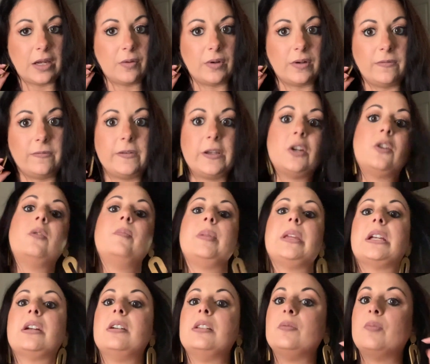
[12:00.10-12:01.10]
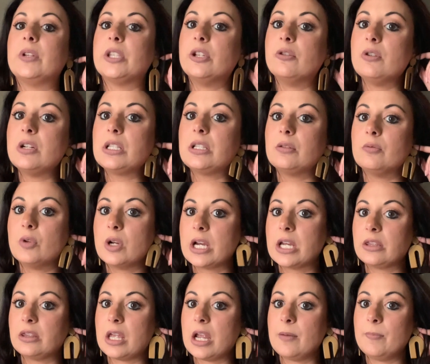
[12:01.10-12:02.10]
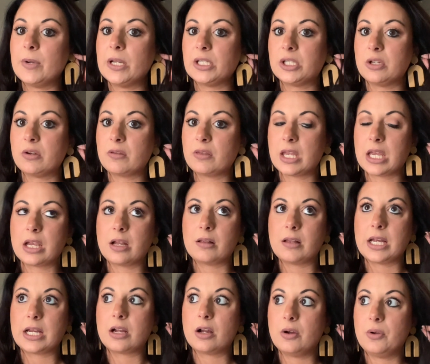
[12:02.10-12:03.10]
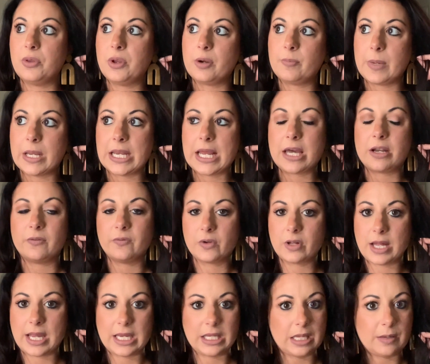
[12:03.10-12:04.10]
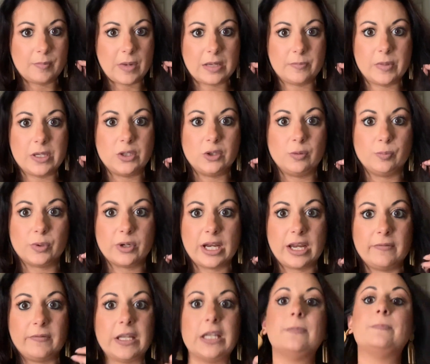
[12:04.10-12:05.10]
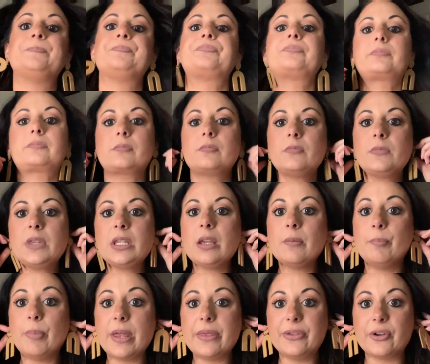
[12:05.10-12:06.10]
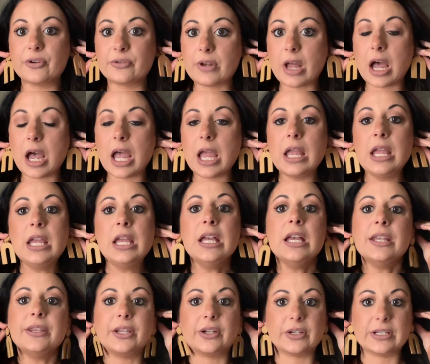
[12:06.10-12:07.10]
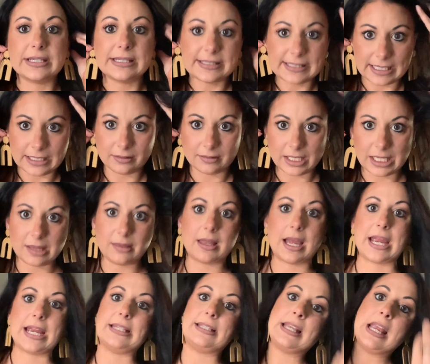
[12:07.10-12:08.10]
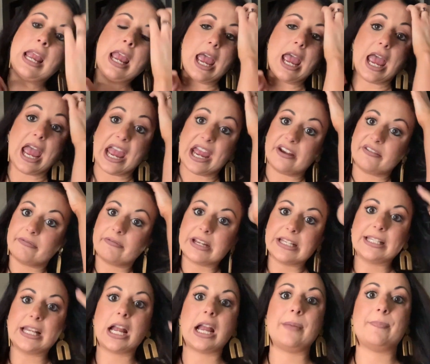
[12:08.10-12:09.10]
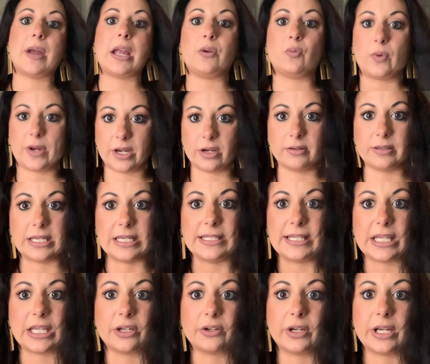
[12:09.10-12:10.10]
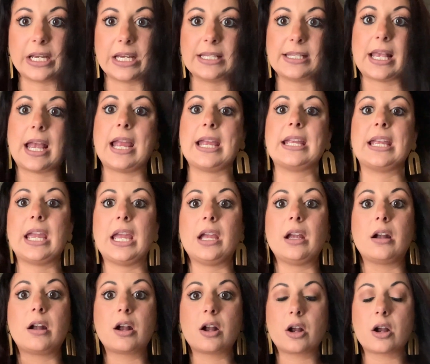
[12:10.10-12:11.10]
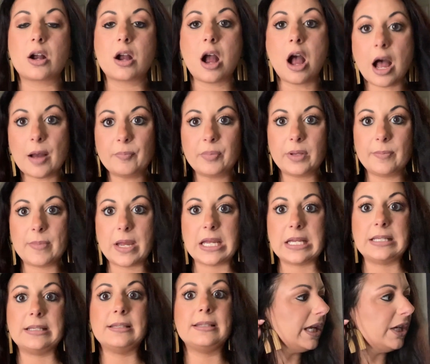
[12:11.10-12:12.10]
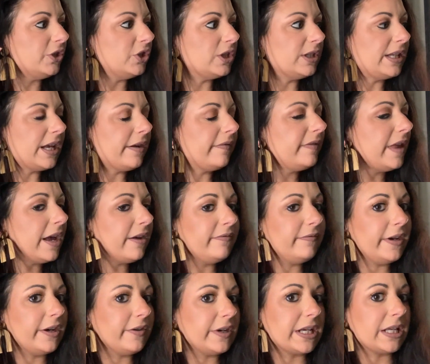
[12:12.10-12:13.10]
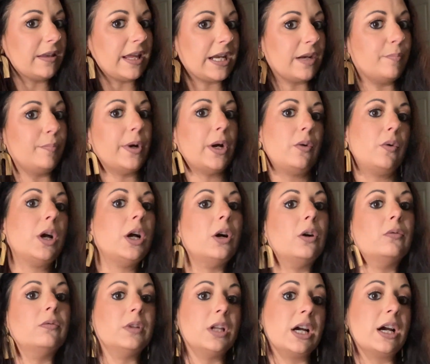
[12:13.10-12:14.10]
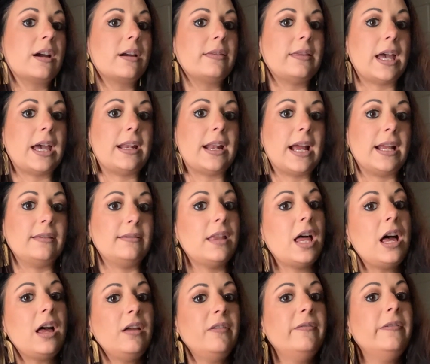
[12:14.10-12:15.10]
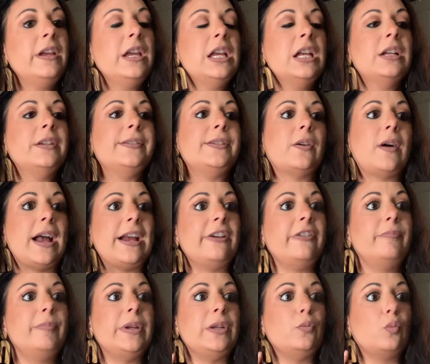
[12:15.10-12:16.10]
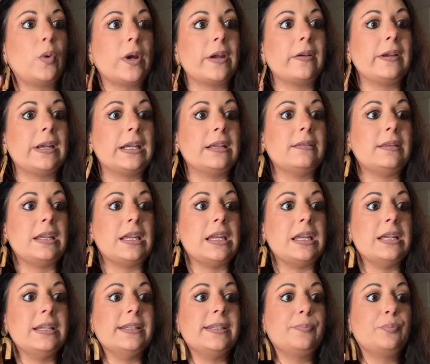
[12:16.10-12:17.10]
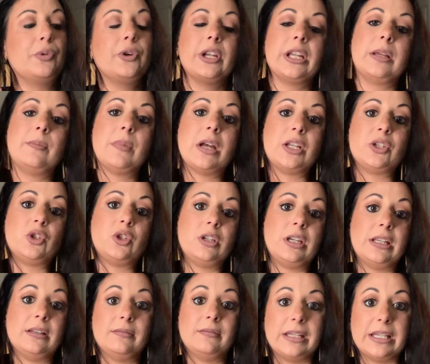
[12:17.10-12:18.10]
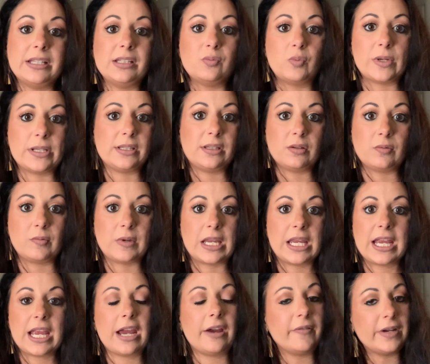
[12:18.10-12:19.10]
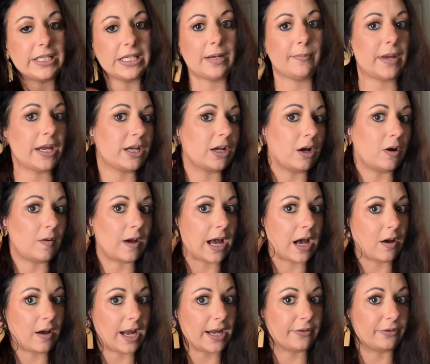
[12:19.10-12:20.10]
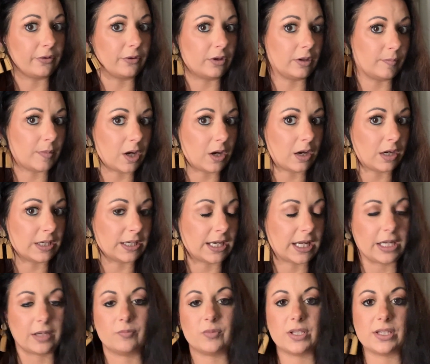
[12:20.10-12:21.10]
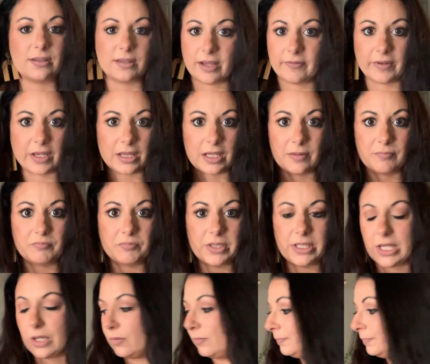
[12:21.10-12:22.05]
would feel, because when you just look at them and you think like, oh, they're made out of clay, they might be super heavy, but they're not. They're insanely light. Every time I wear these earrings, I get compliments. They just have that very like boho look that I love. So I have been wearing these pretty much at least once a week. Every time I go out, I throw them on, and I am just loving them. So